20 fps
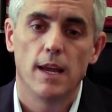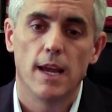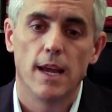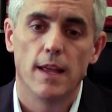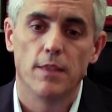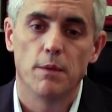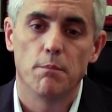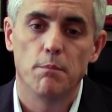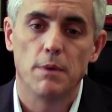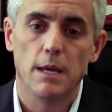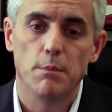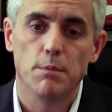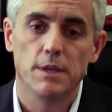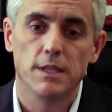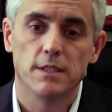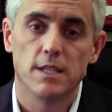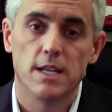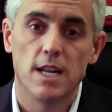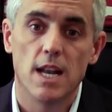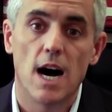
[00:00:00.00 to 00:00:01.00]
and the baby
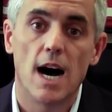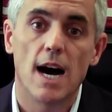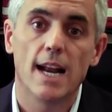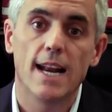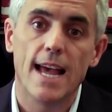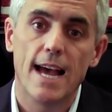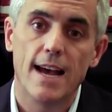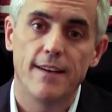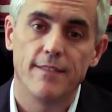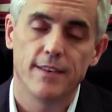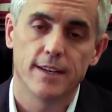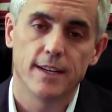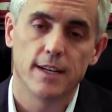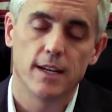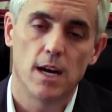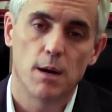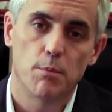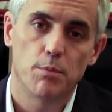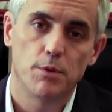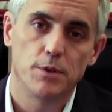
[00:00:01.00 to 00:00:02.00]
is not having
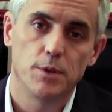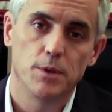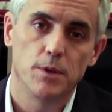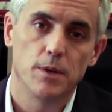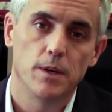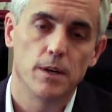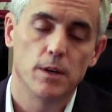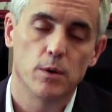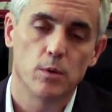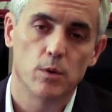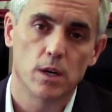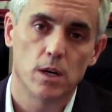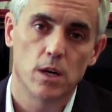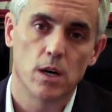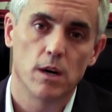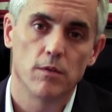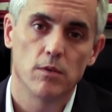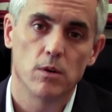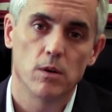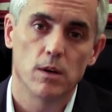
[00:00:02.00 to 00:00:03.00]
an opportunity to
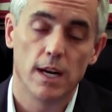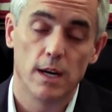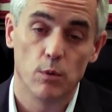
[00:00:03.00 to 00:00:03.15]
recover.